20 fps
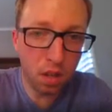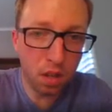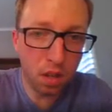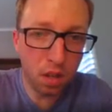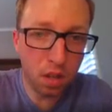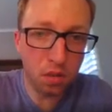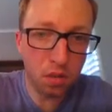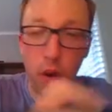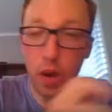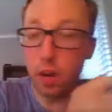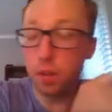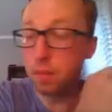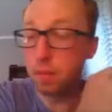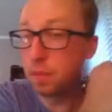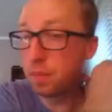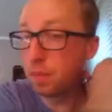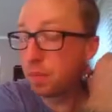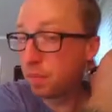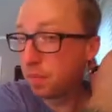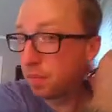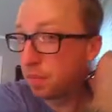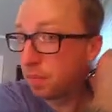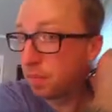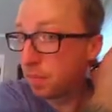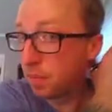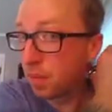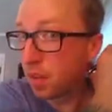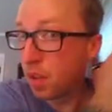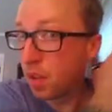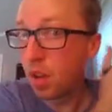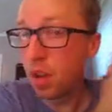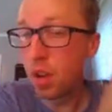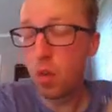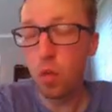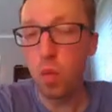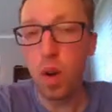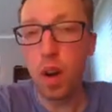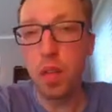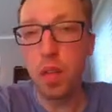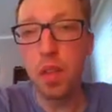squared.
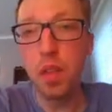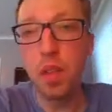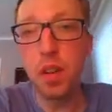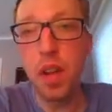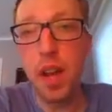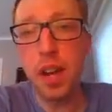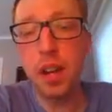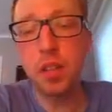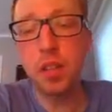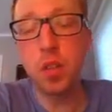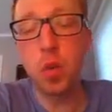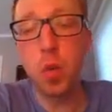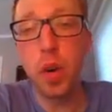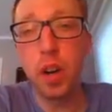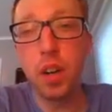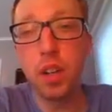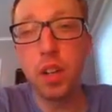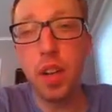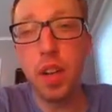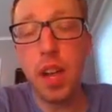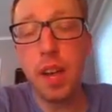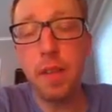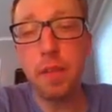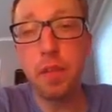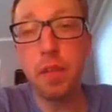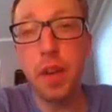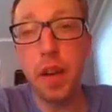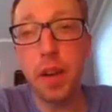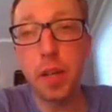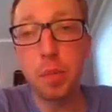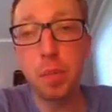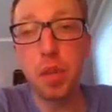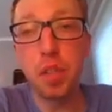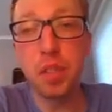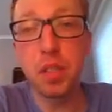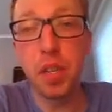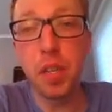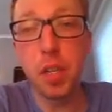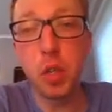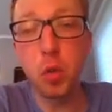Rather than x squared, f of x plus
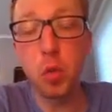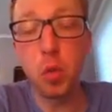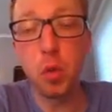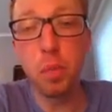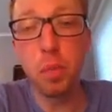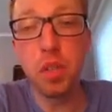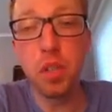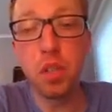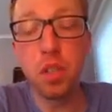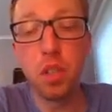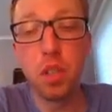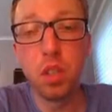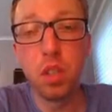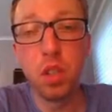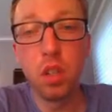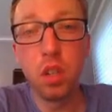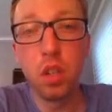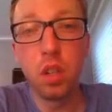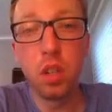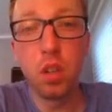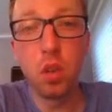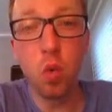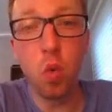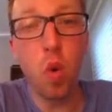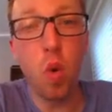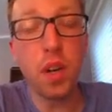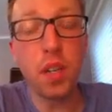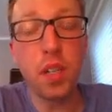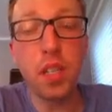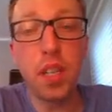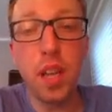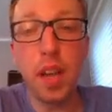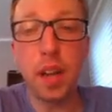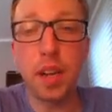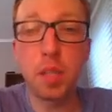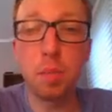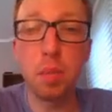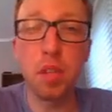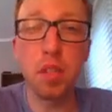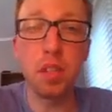h would be quantity x
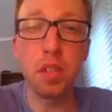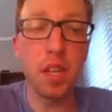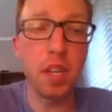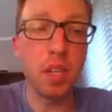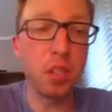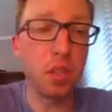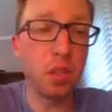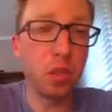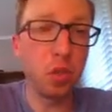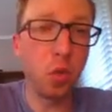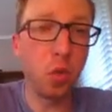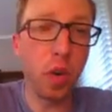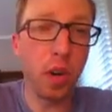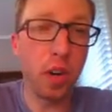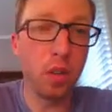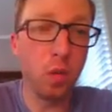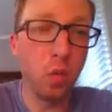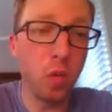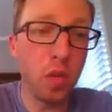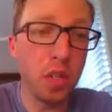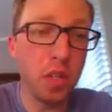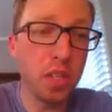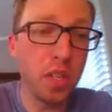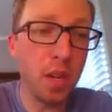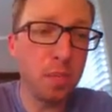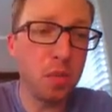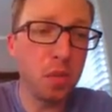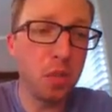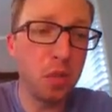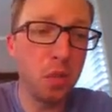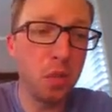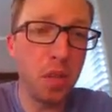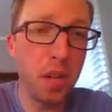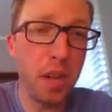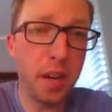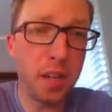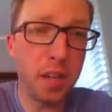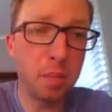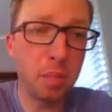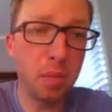plus h squared. We substitute
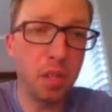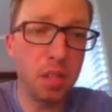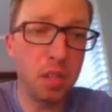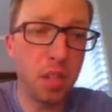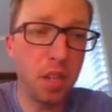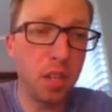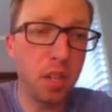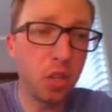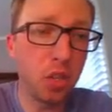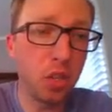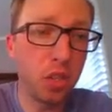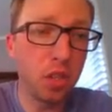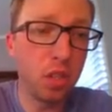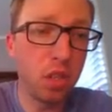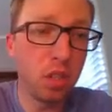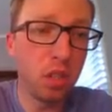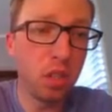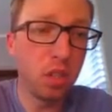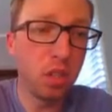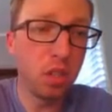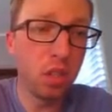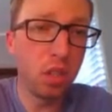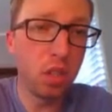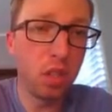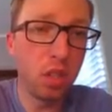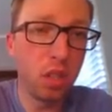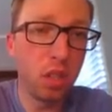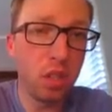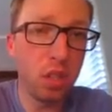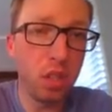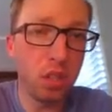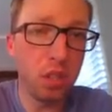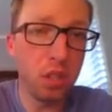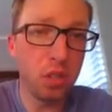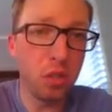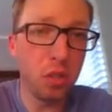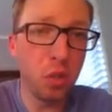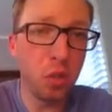x plus h into